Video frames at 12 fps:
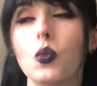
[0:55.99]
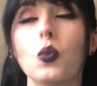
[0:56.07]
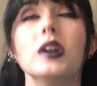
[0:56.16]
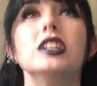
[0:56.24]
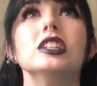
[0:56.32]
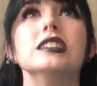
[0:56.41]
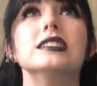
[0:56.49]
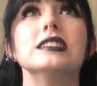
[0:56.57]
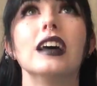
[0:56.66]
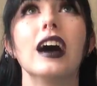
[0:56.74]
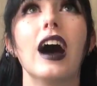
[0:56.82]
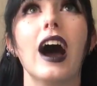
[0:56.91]
which is
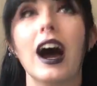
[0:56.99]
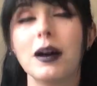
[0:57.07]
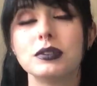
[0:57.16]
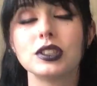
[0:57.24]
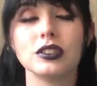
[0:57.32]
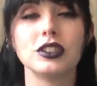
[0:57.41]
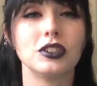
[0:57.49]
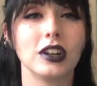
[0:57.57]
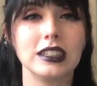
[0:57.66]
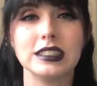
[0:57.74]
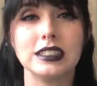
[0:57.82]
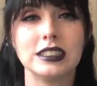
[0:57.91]
absolutely
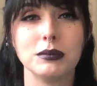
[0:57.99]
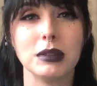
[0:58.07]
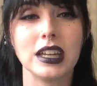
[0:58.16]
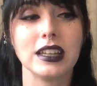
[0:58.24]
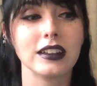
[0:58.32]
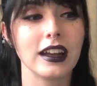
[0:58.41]
crazy to me.